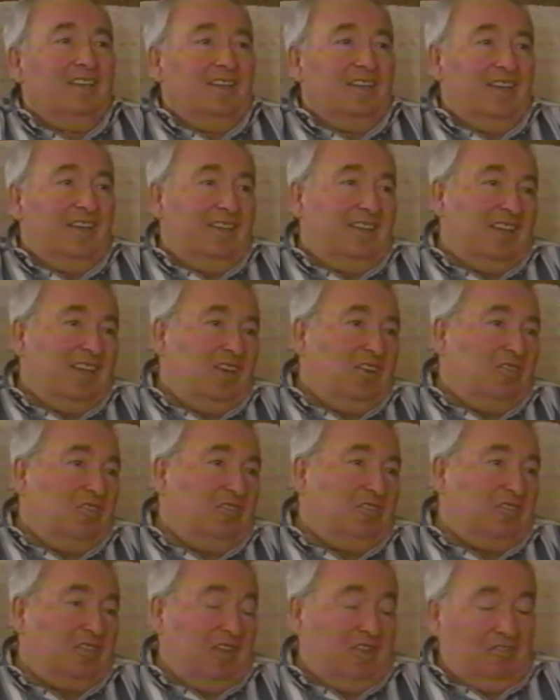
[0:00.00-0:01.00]
And then
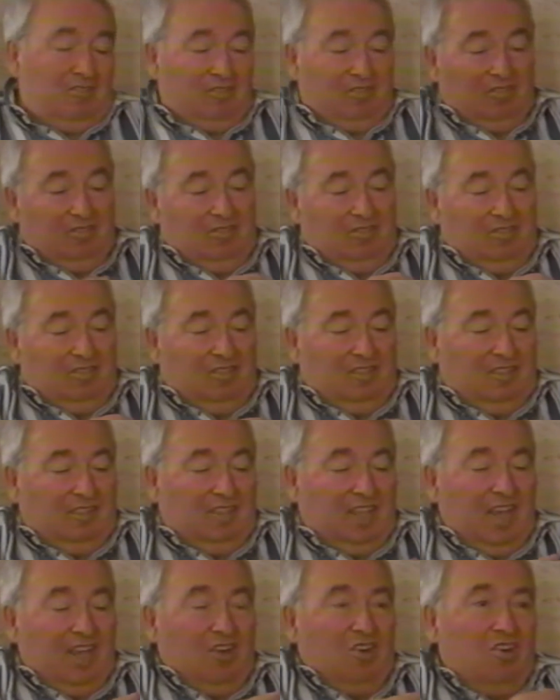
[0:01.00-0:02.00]
also I used to
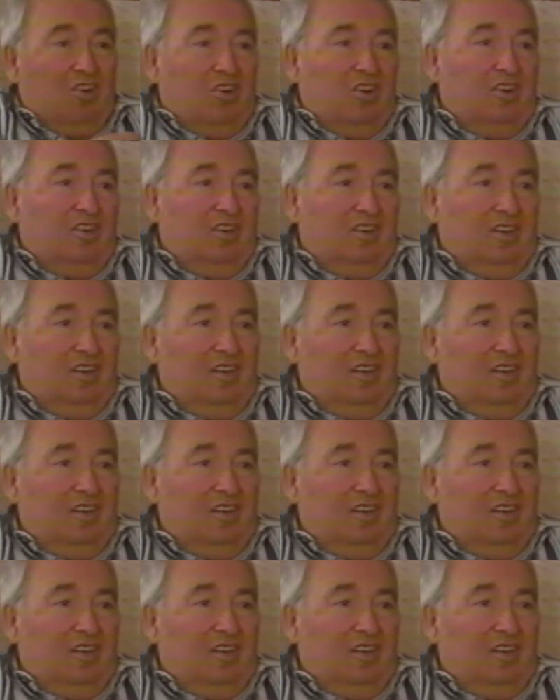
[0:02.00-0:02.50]
take corn